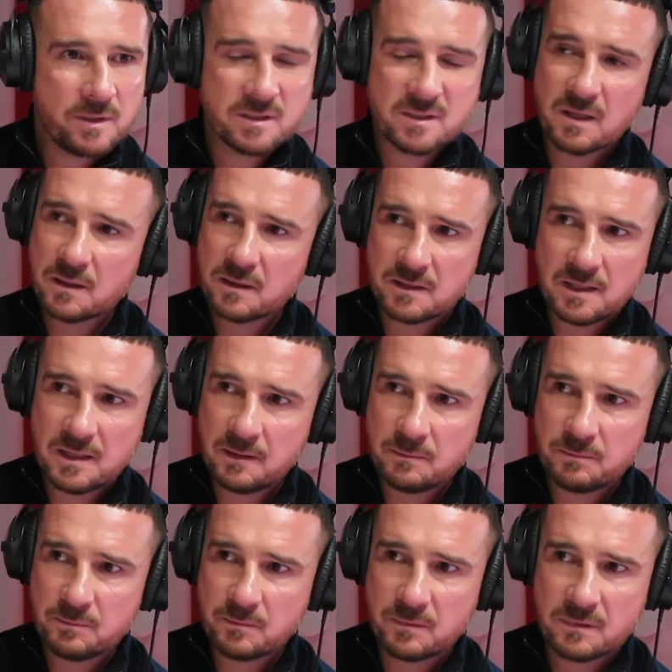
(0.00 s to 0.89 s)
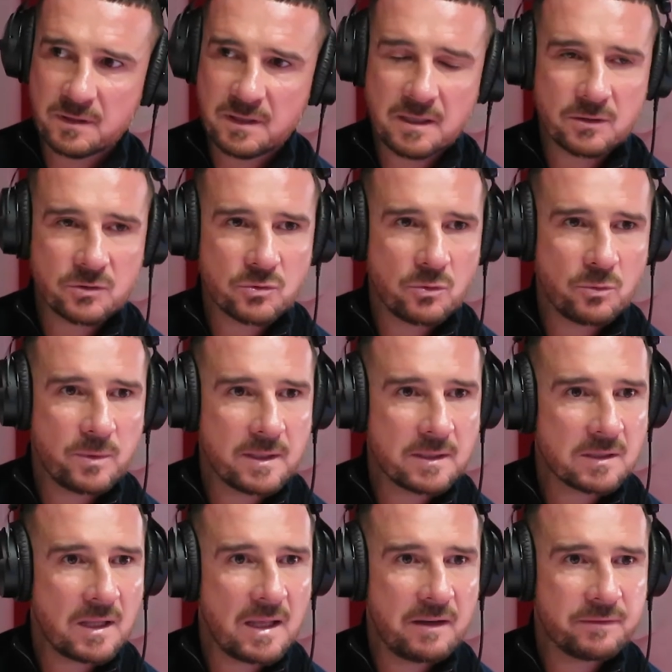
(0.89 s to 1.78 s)
He's got three or so
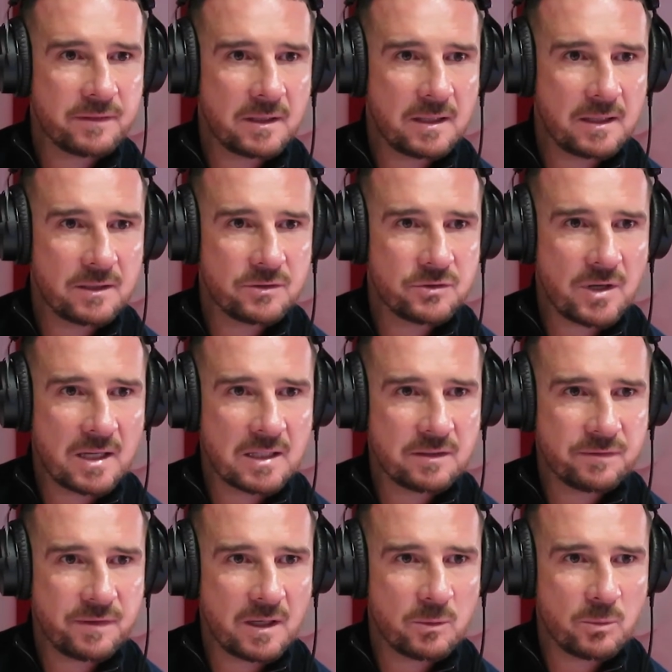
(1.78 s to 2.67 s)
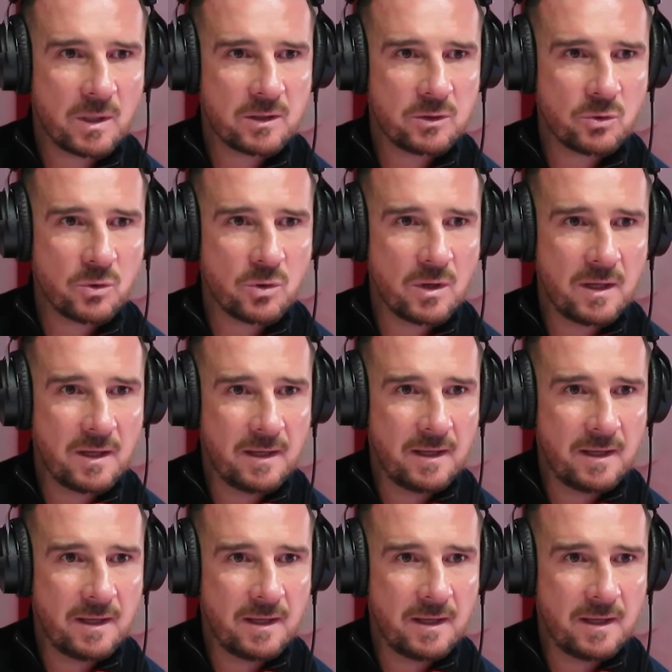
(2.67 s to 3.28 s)
weeks left in the transfer window.